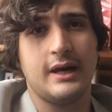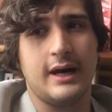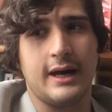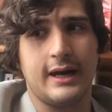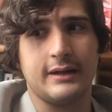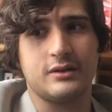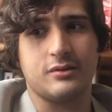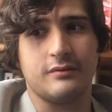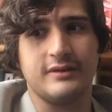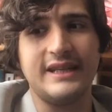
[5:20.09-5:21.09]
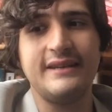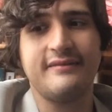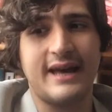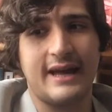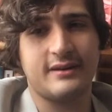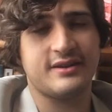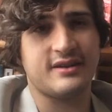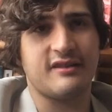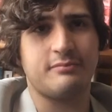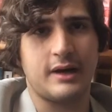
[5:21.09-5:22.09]
Uh, sort of leave that
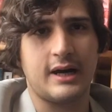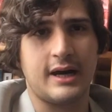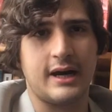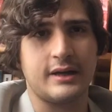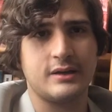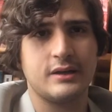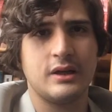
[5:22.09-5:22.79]
stuff behind.